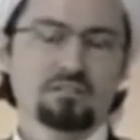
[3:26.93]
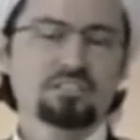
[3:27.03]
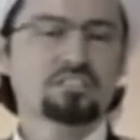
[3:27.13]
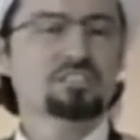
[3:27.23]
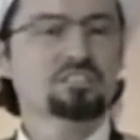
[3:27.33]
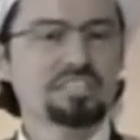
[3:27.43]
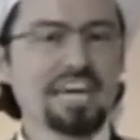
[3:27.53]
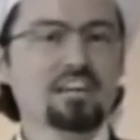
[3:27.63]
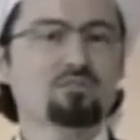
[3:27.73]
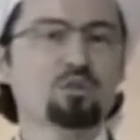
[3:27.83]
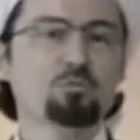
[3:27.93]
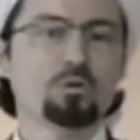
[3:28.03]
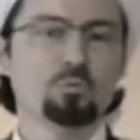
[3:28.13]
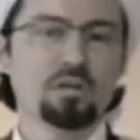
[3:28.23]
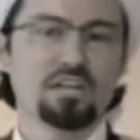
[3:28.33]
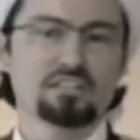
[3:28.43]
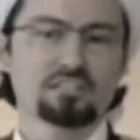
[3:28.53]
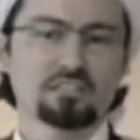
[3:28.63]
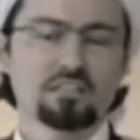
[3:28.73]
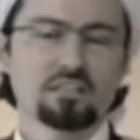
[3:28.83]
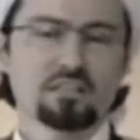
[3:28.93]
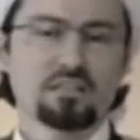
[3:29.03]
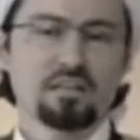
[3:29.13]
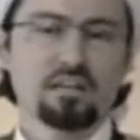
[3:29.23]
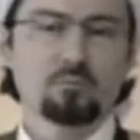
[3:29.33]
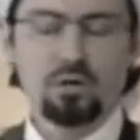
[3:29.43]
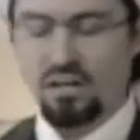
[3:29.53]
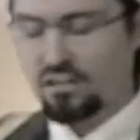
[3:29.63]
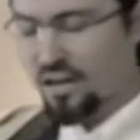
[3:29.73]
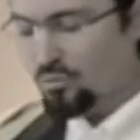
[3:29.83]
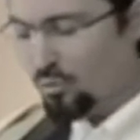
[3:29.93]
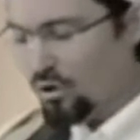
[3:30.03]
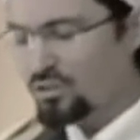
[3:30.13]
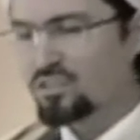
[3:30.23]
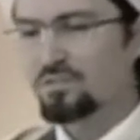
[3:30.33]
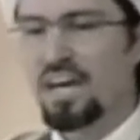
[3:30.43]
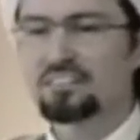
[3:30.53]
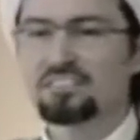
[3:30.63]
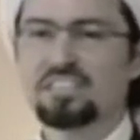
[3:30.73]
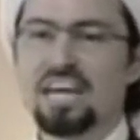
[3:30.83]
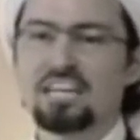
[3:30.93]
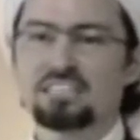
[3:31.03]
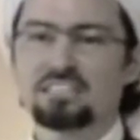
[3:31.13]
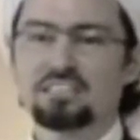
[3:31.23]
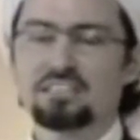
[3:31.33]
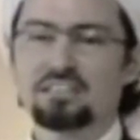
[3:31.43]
This is the state of human beings. But Allah warns of that state.